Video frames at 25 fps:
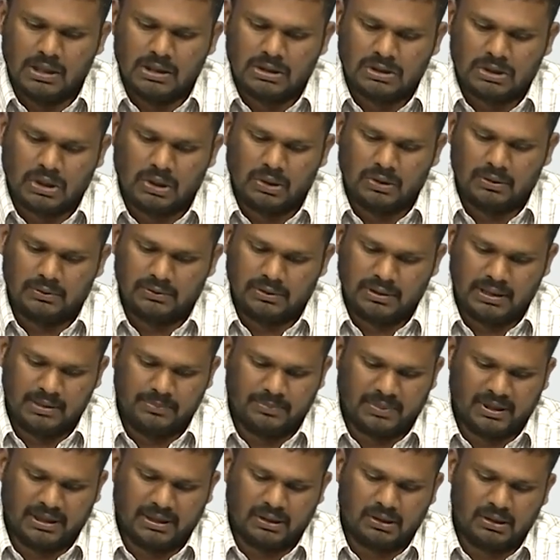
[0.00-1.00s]
So
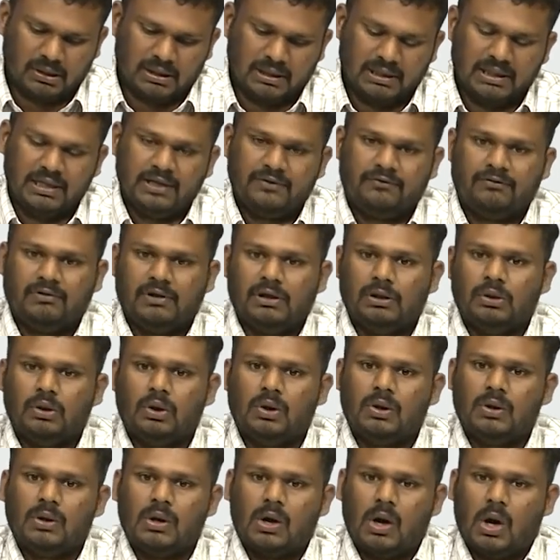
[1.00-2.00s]
in particularly, if we
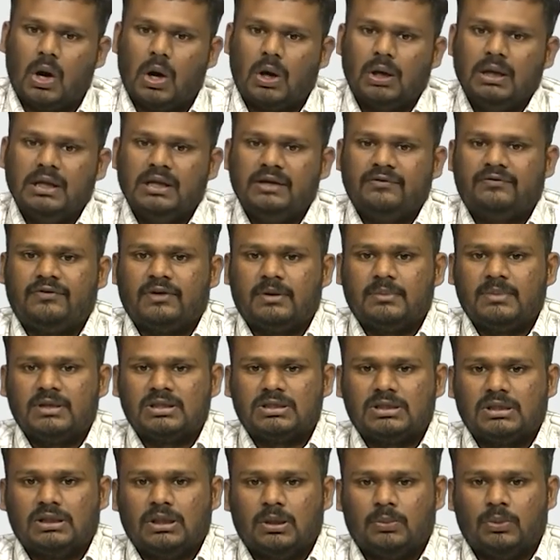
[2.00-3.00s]
know all
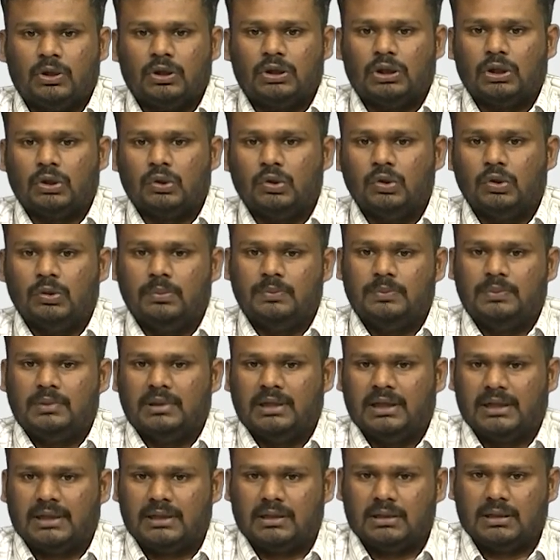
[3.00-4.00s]
information about the group,
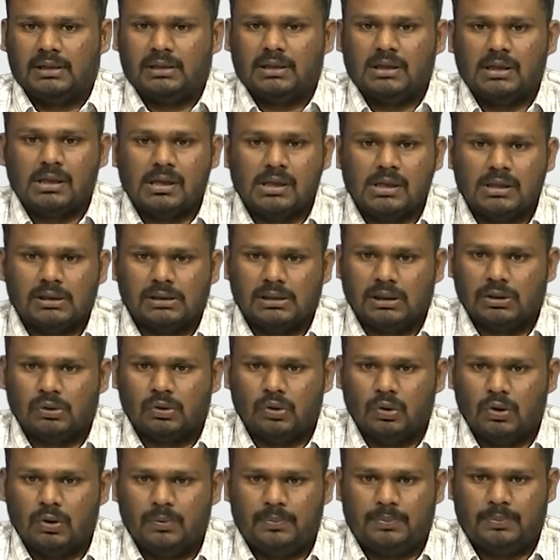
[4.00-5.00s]
like the
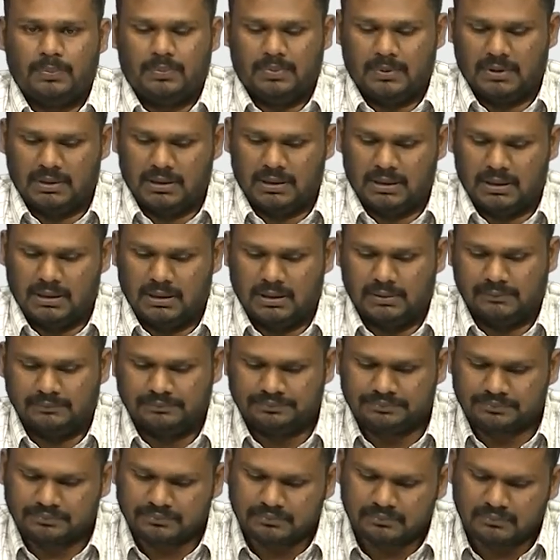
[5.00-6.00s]
group uh,
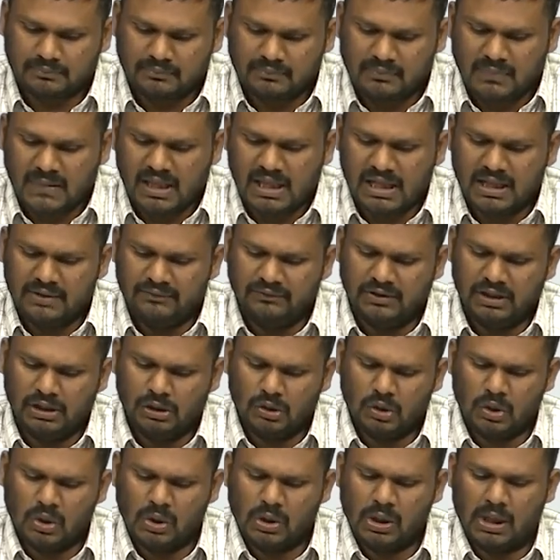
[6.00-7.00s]
we
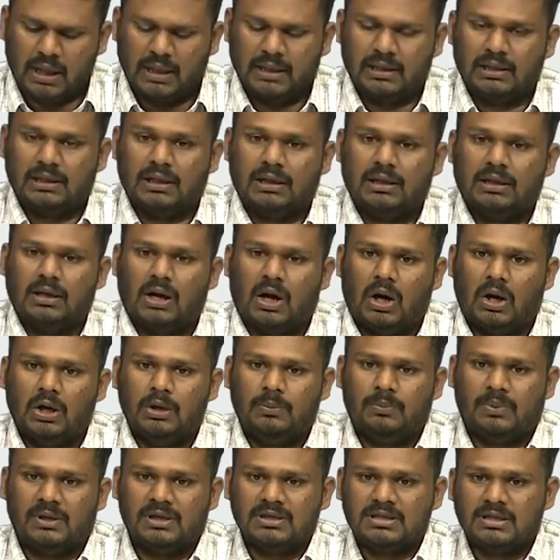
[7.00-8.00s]
know, and then
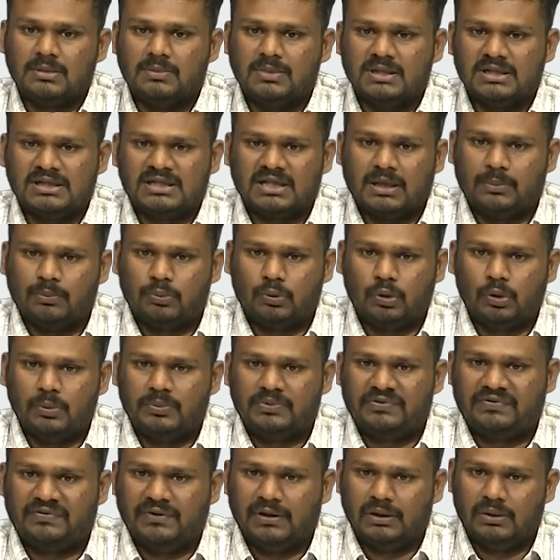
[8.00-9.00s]
all possible
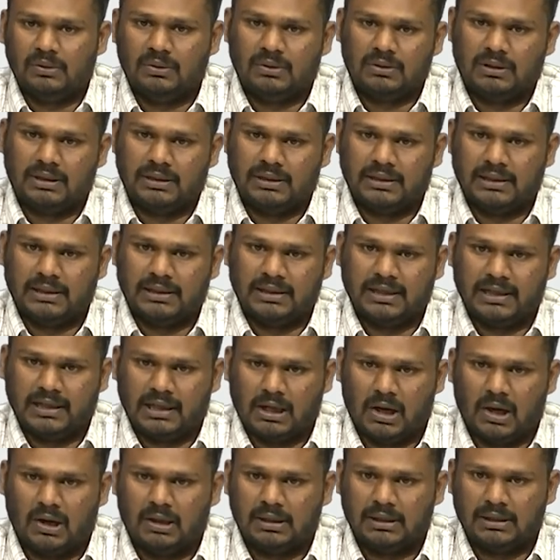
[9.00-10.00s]
subgroups we know, and then
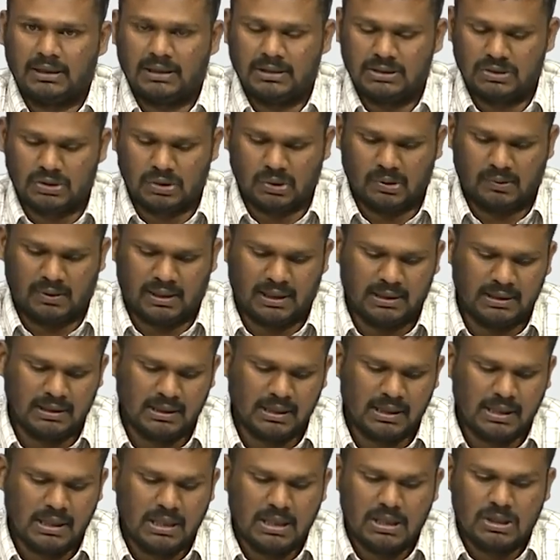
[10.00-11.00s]
their order and so
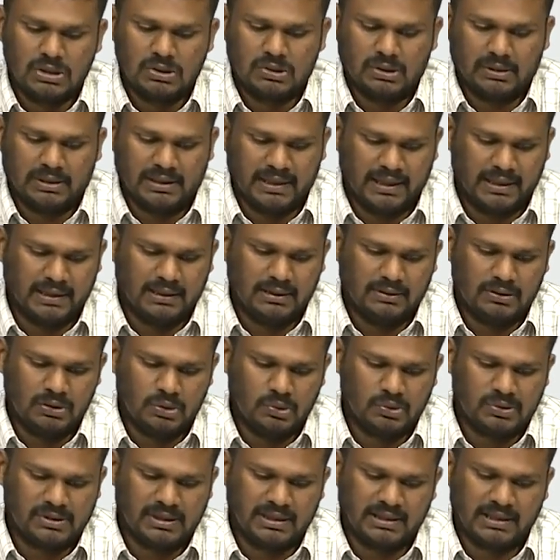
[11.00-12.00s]
on. So then
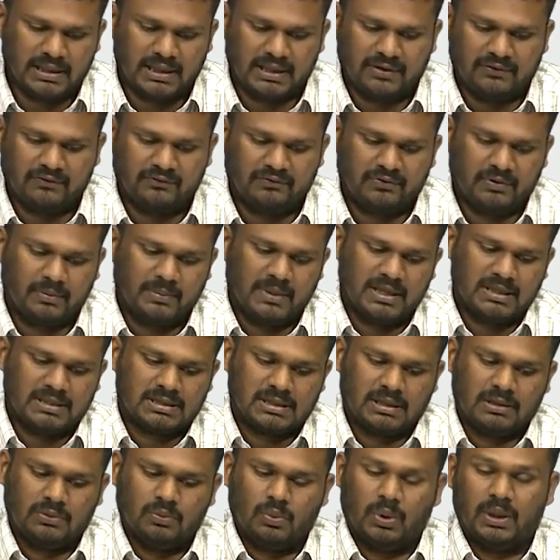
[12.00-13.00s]
using that
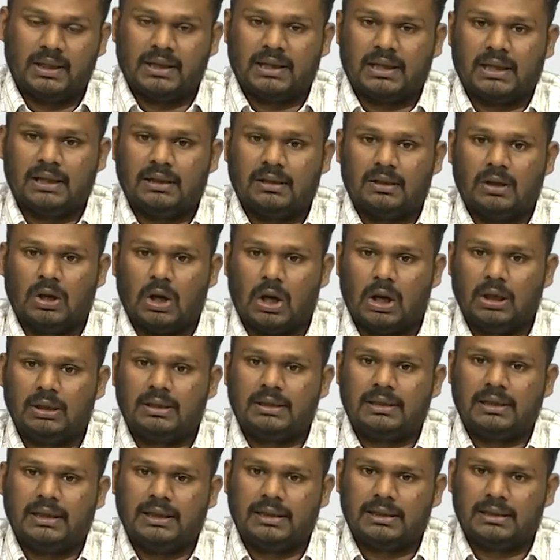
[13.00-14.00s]
information, one can
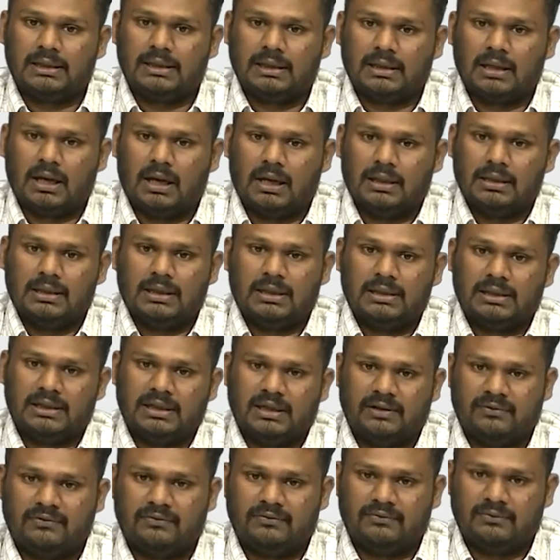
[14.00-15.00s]
calculate the
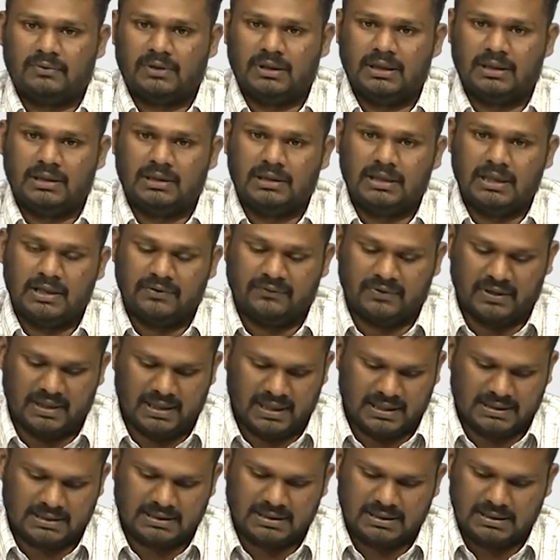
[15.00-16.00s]
cardinality of
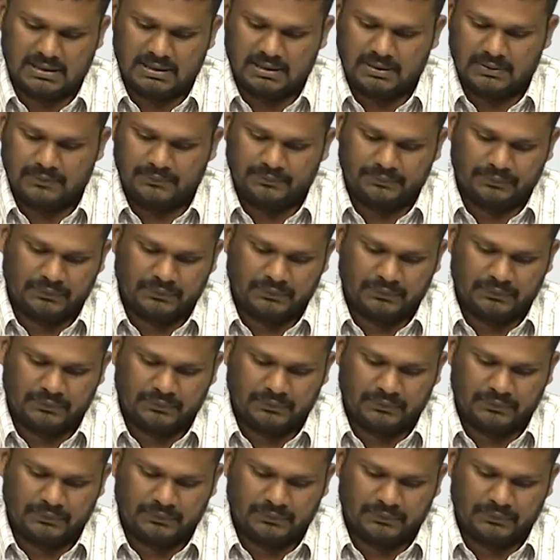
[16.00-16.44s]
given X.